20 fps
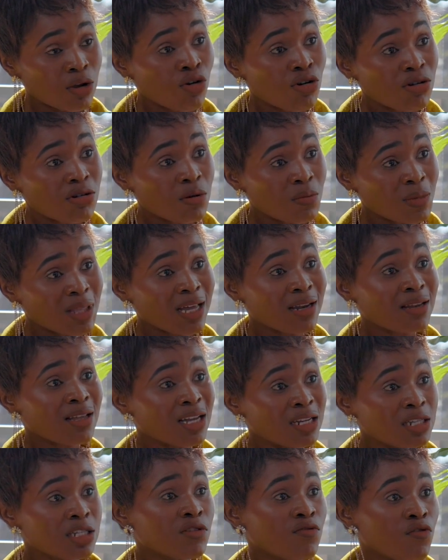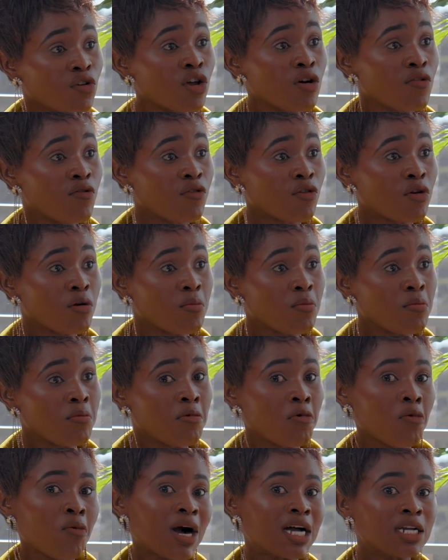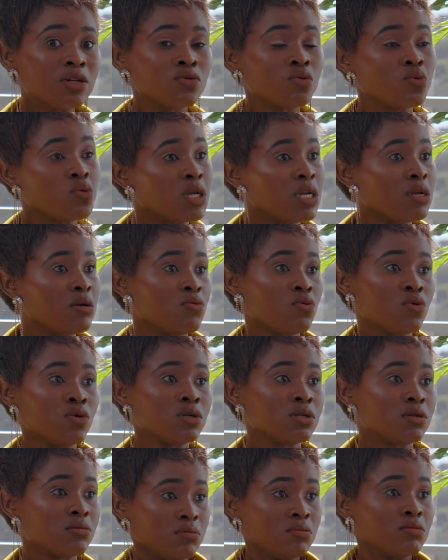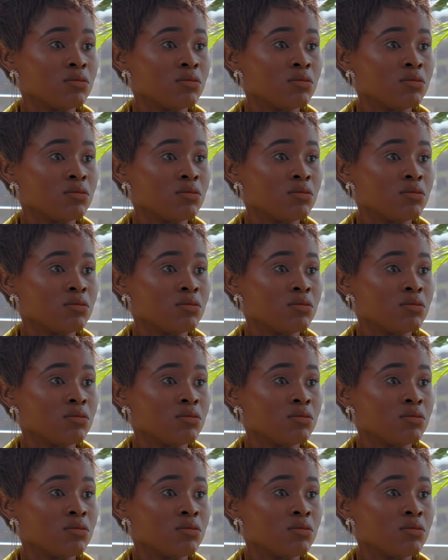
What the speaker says: economy that can develop from what we will